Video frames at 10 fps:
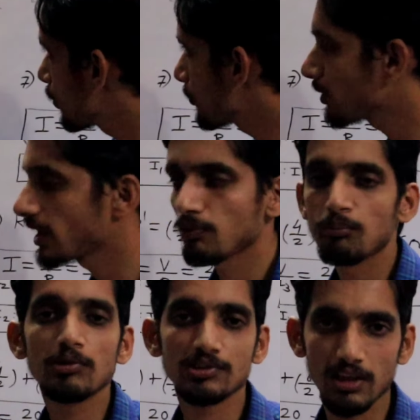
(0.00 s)
R2 upon
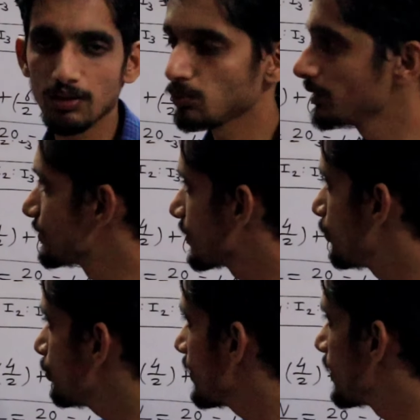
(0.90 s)
R1 plus R2 is
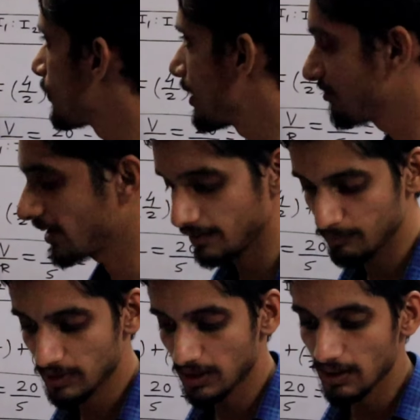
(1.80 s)
equal to 3 by 5.
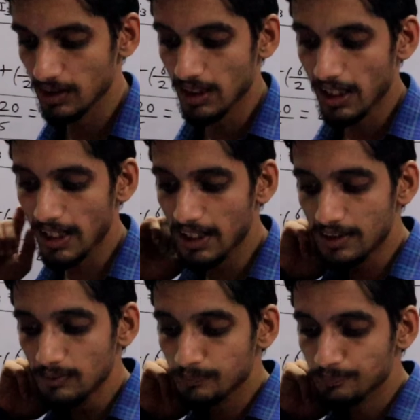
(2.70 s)

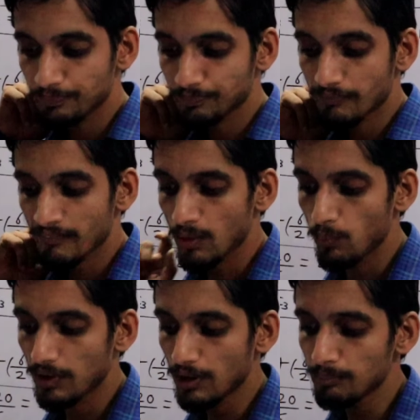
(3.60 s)
And
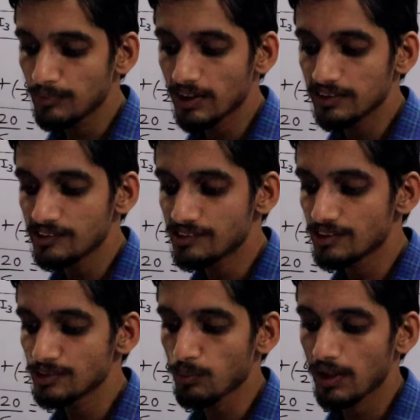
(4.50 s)
one of the
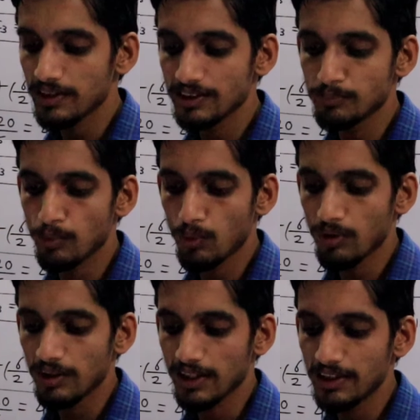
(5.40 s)
resistance wire is
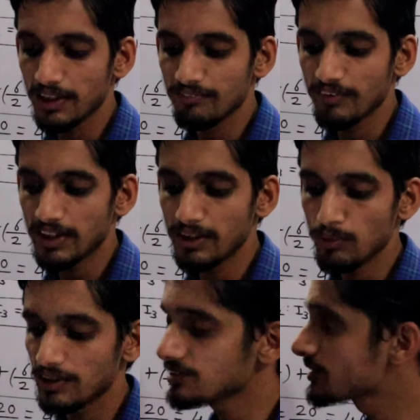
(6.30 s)
broken and the
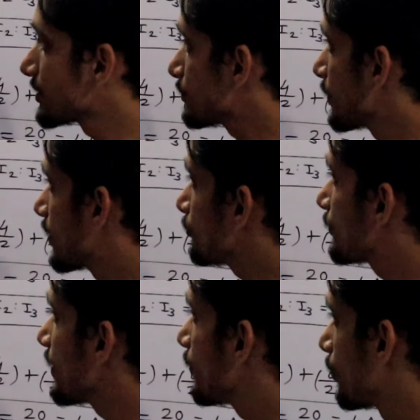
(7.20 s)
effective resistance
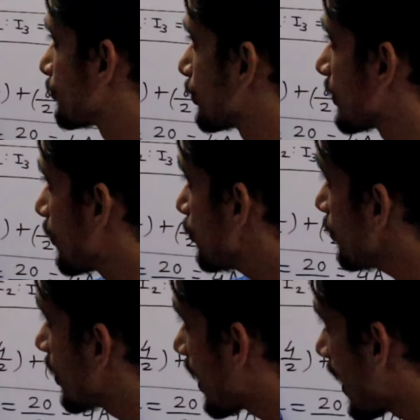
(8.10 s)
becomes 3 ohms. So now